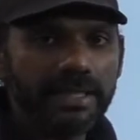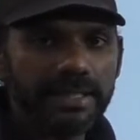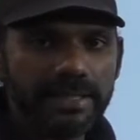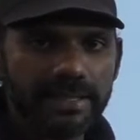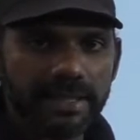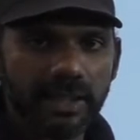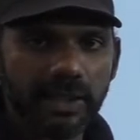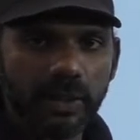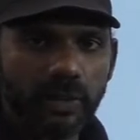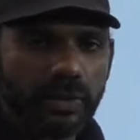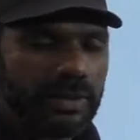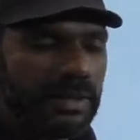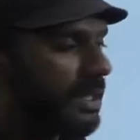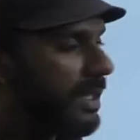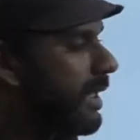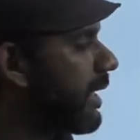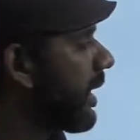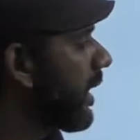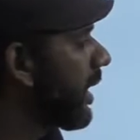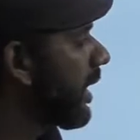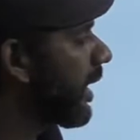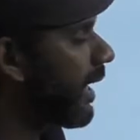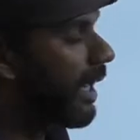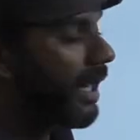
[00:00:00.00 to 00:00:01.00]
it out.
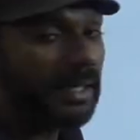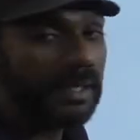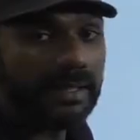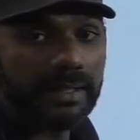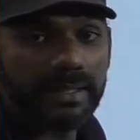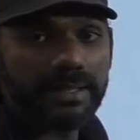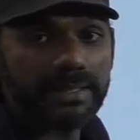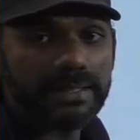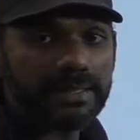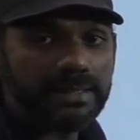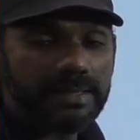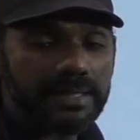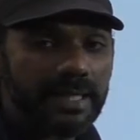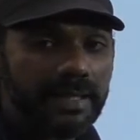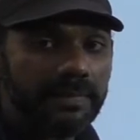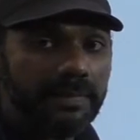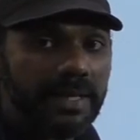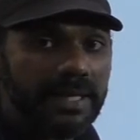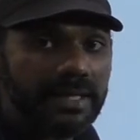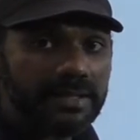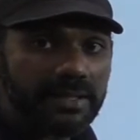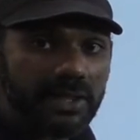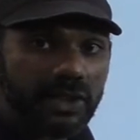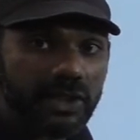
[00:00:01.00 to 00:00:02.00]
Hung is the
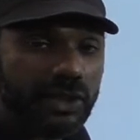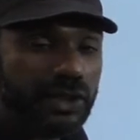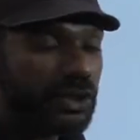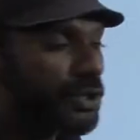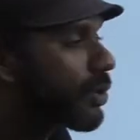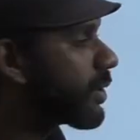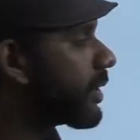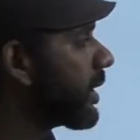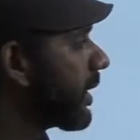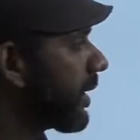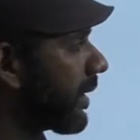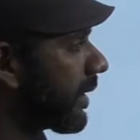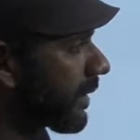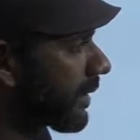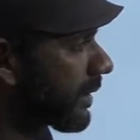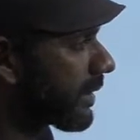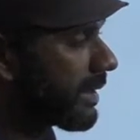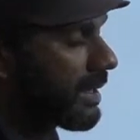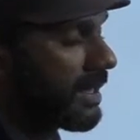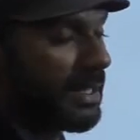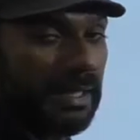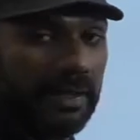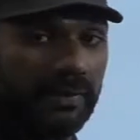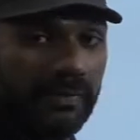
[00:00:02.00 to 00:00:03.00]
same as should
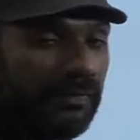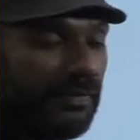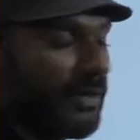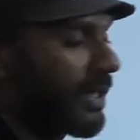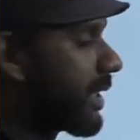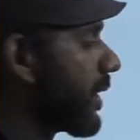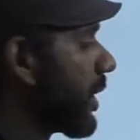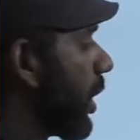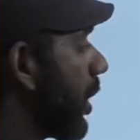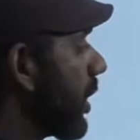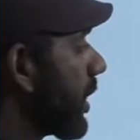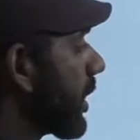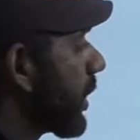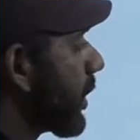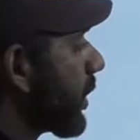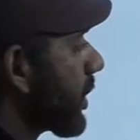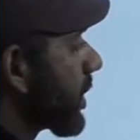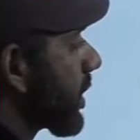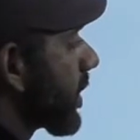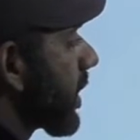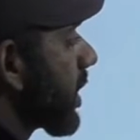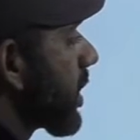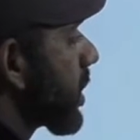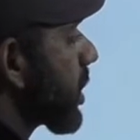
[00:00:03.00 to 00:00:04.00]
hung. We are not
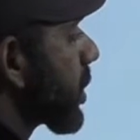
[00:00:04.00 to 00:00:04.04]
using